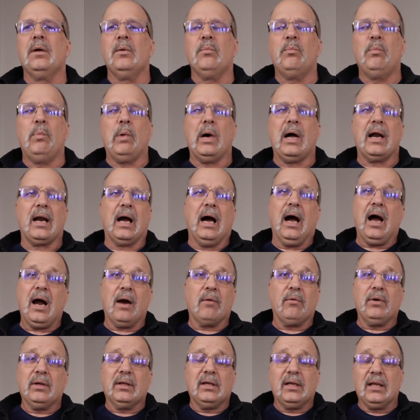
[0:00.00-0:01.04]
But I
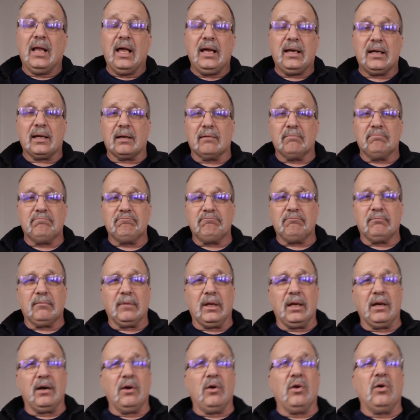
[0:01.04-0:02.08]
really like it.
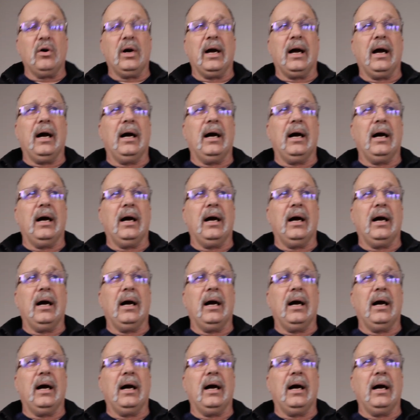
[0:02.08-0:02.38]
You know,